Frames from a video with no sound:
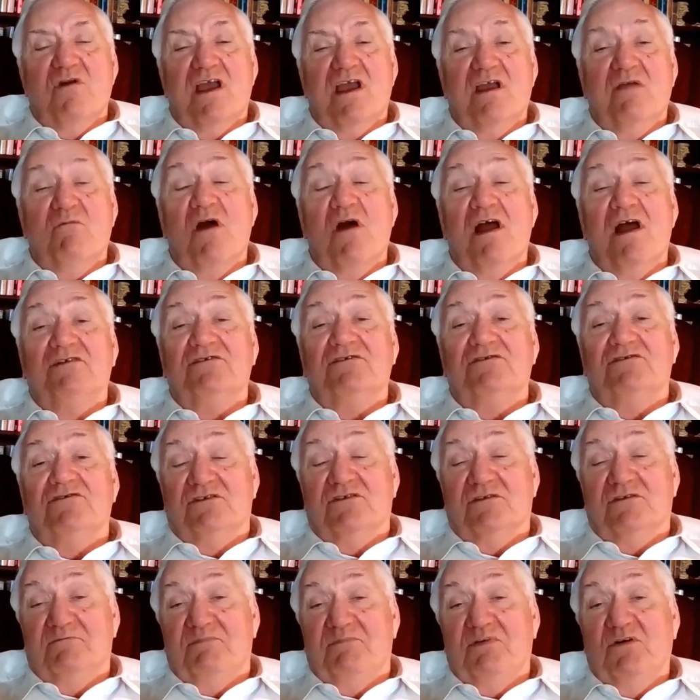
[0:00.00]
He went
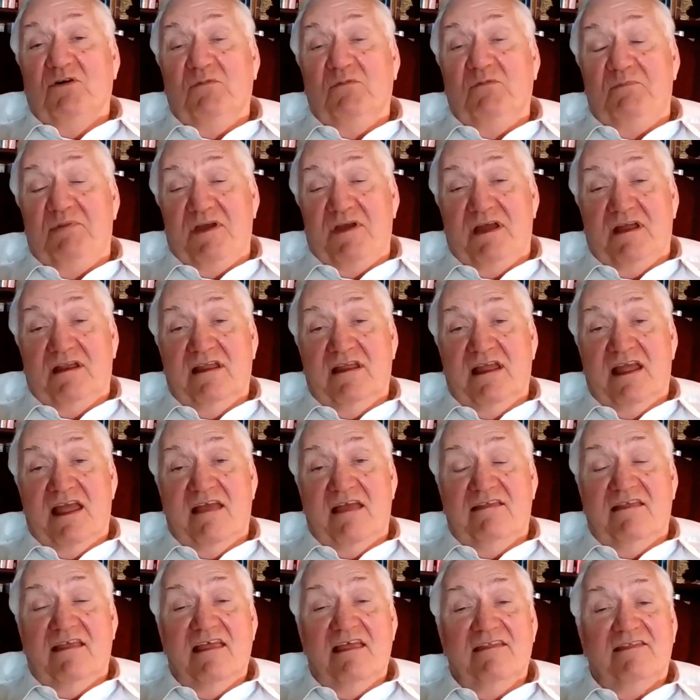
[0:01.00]
to the pulpit.
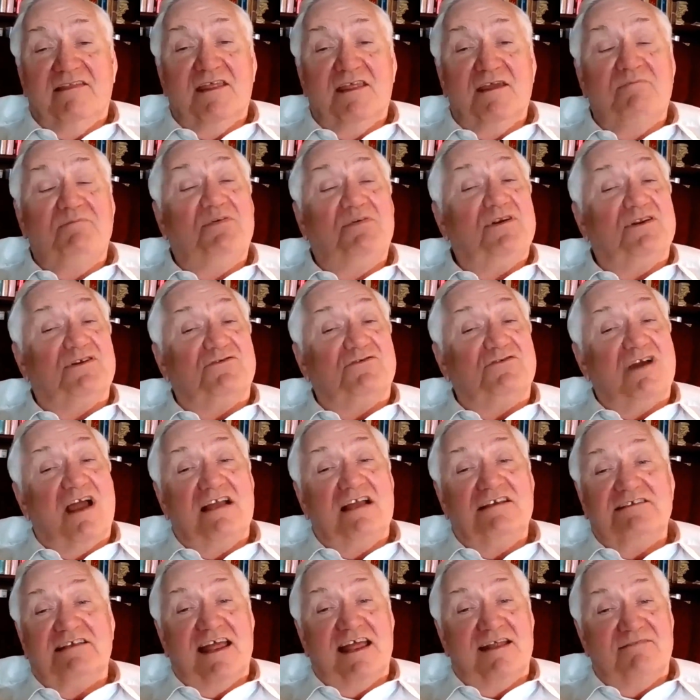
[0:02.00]
They put a
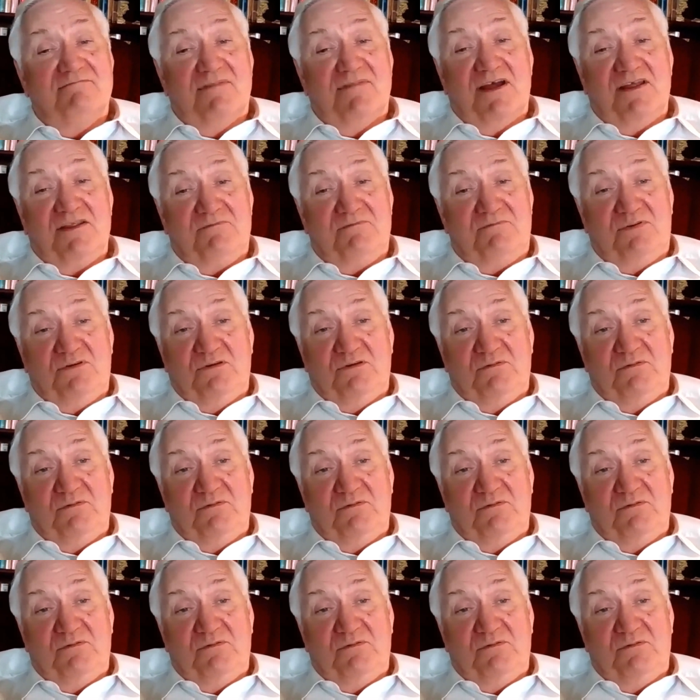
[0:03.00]
trash can by the